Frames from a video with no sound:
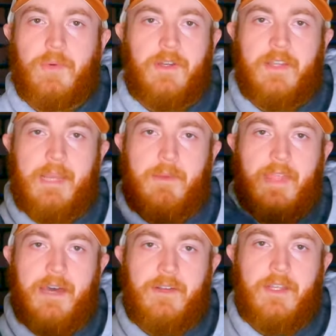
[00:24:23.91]
wintertime
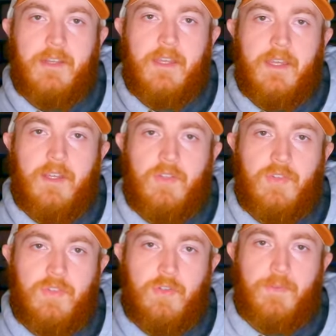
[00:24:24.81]
without it.
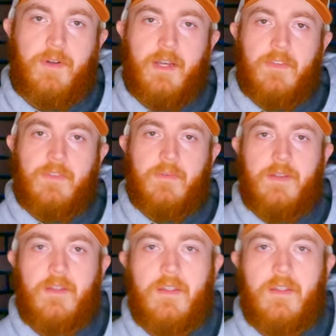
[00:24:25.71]
Super awesome.